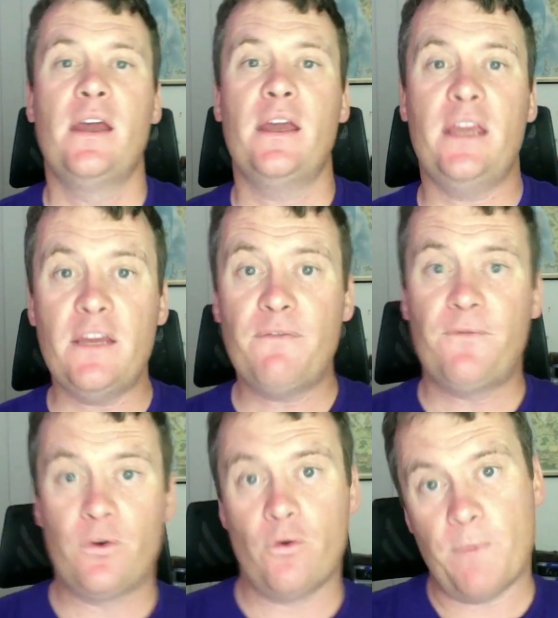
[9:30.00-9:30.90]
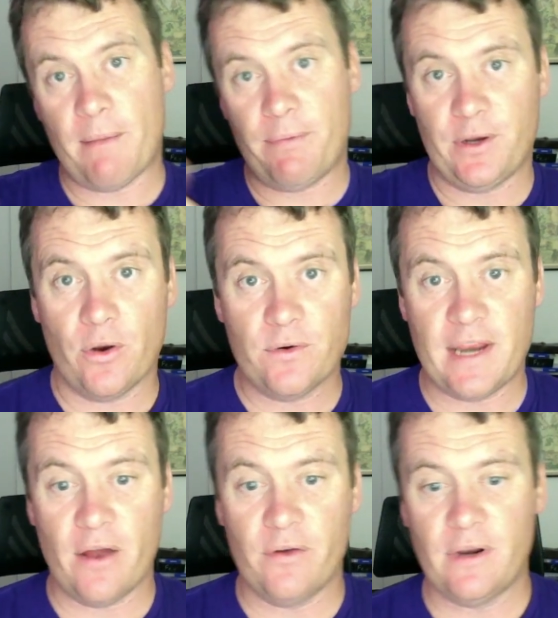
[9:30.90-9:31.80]
If the group happen to go
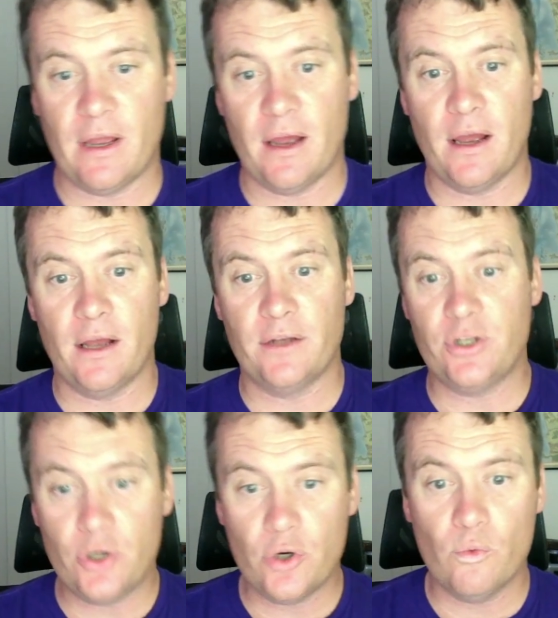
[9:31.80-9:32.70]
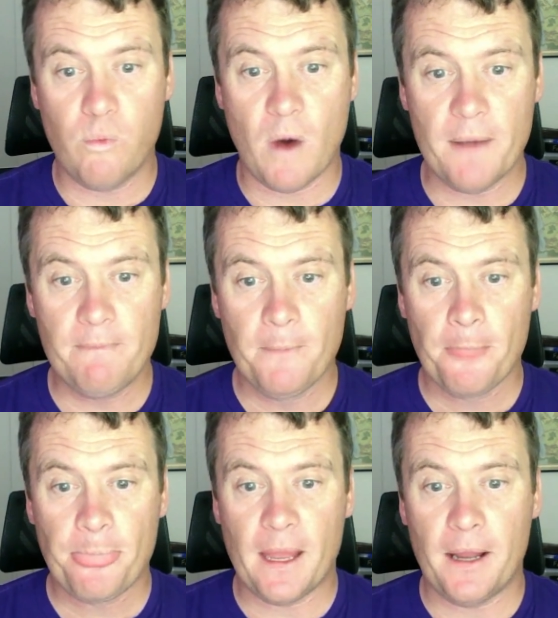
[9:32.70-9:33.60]
down to U1,
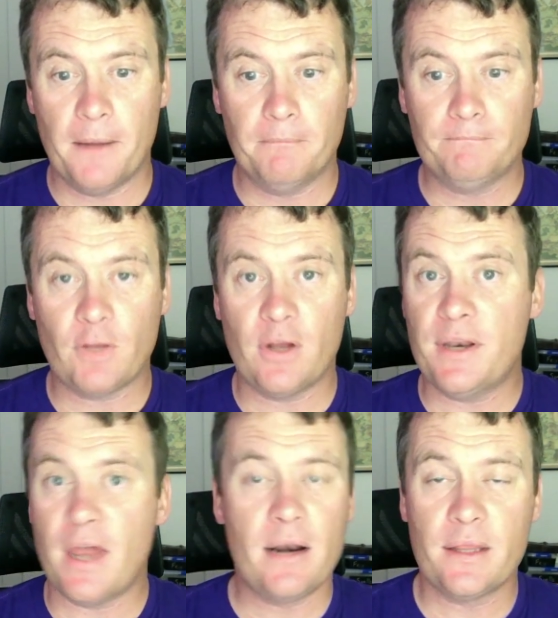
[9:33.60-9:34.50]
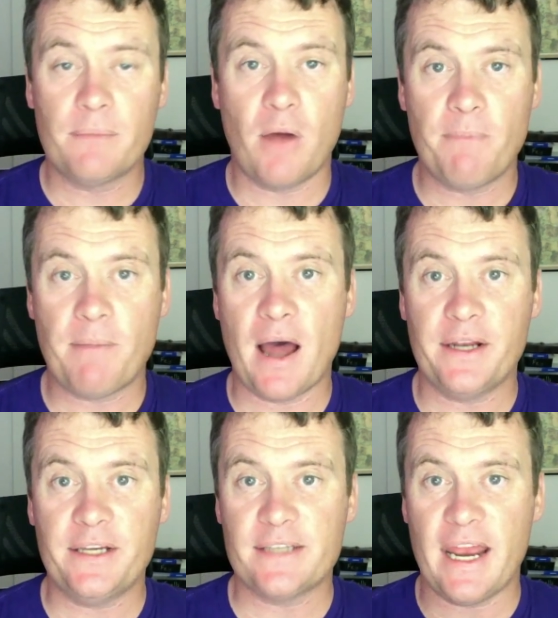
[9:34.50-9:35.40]
None of my
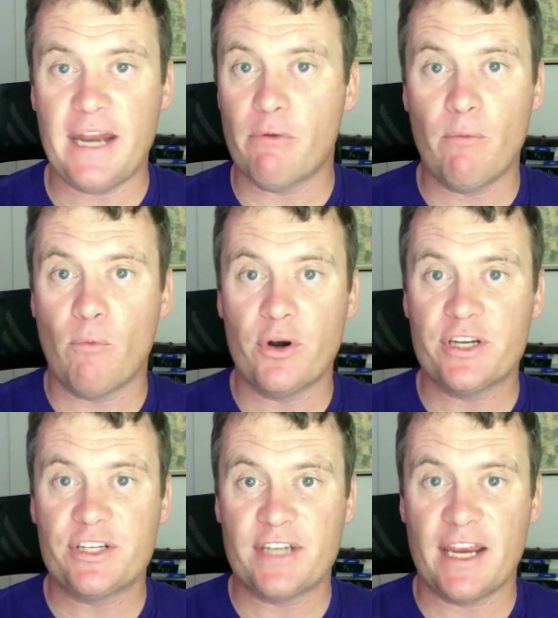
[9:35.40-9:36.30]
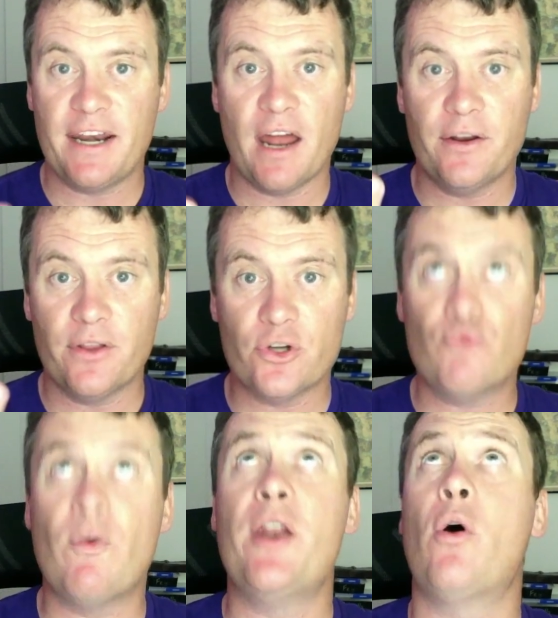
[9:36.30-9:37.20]
parties, anyone wanted to stand under those
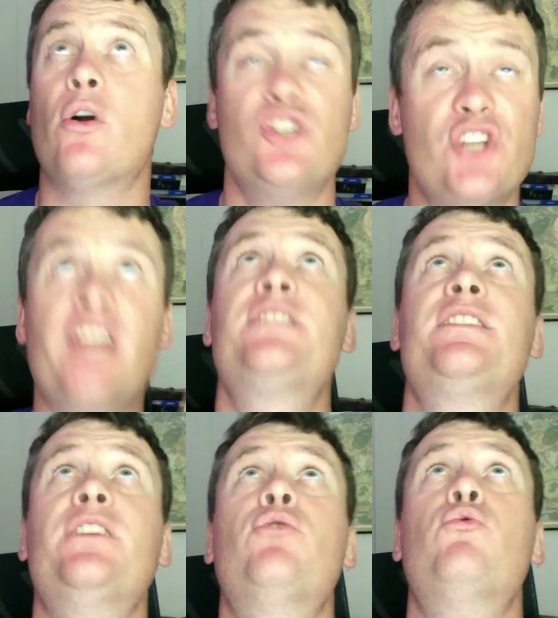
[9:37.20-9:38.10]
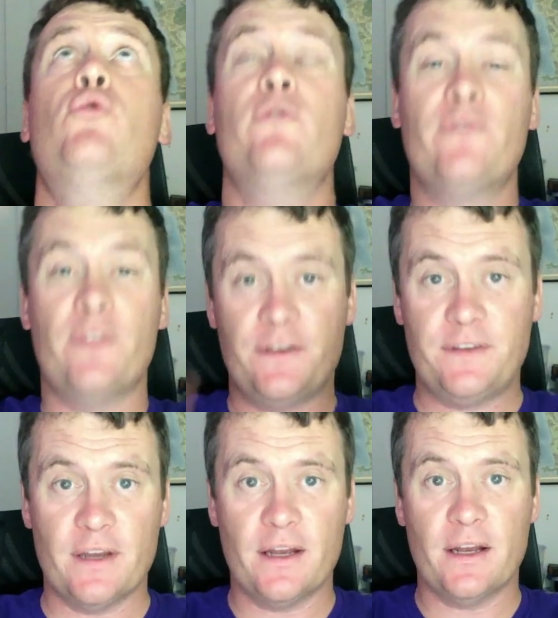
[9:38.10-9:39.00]
red hot jets in the roof
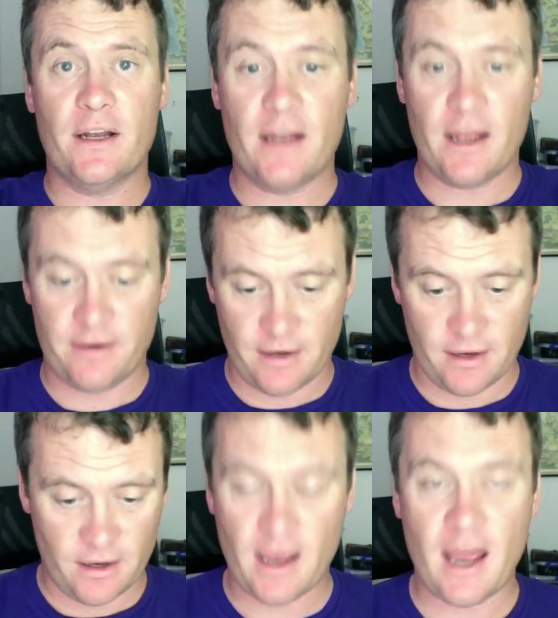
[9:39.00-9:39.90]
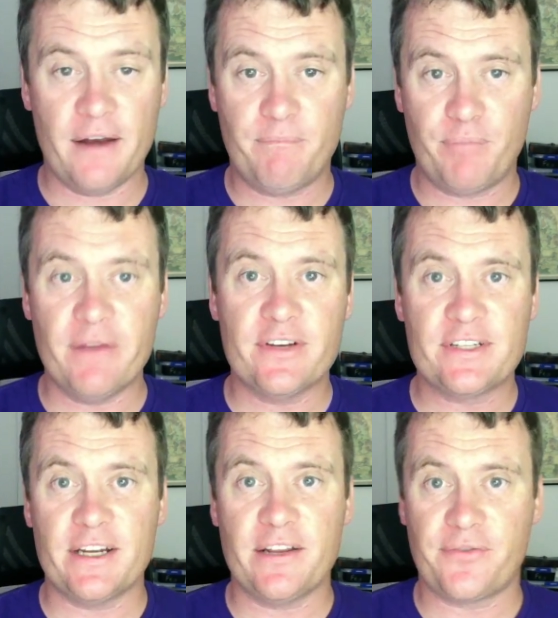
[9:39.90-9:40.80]
that had
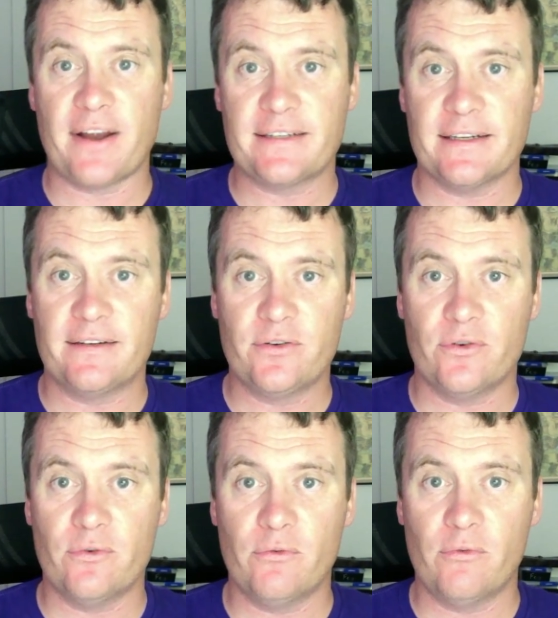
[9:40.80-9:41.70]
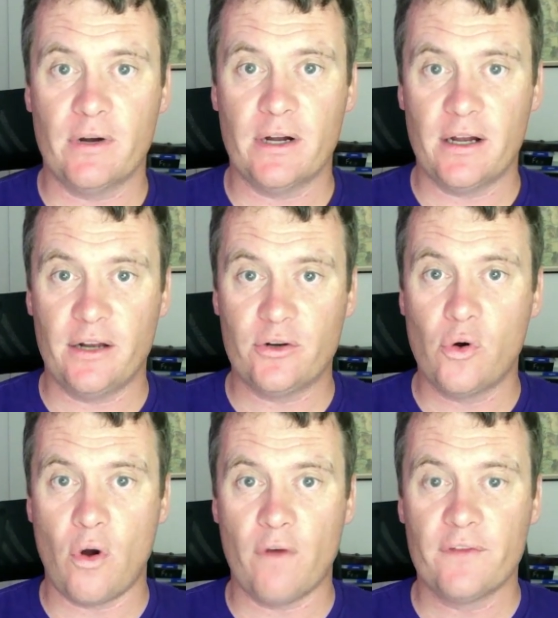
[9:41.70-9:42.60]
previously thrusted to cook
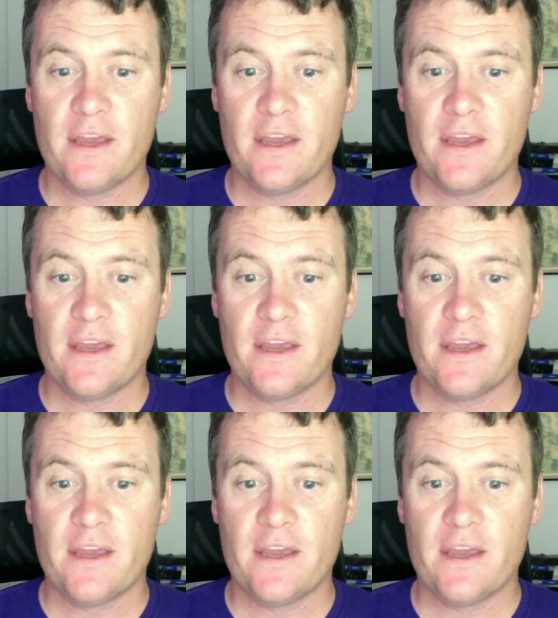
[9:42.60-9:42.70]
off.